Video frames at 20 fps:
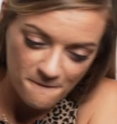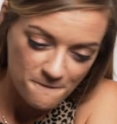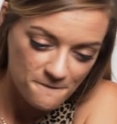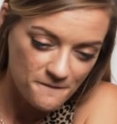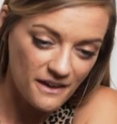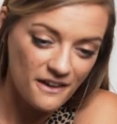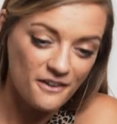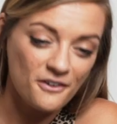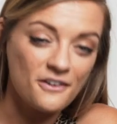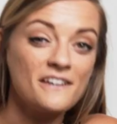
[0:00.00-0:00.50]

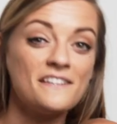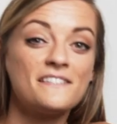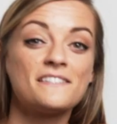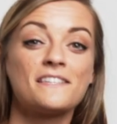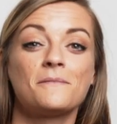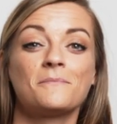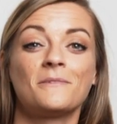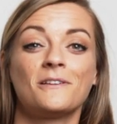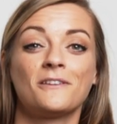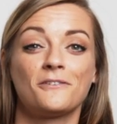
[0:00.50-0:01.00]
Very
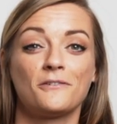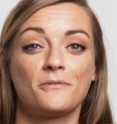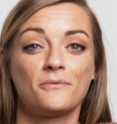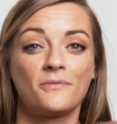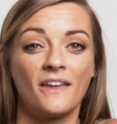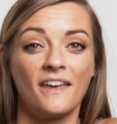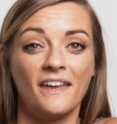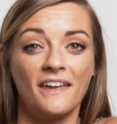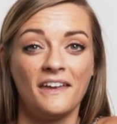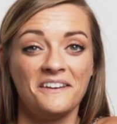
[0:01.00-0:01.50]
similar
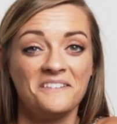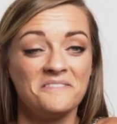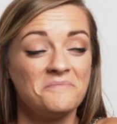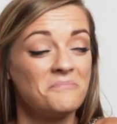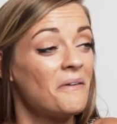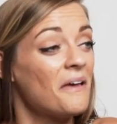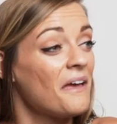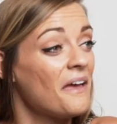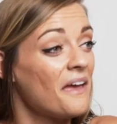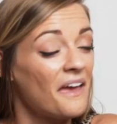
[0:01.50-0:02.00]

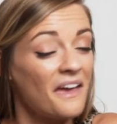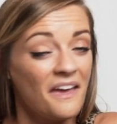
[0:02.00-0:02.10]
vein,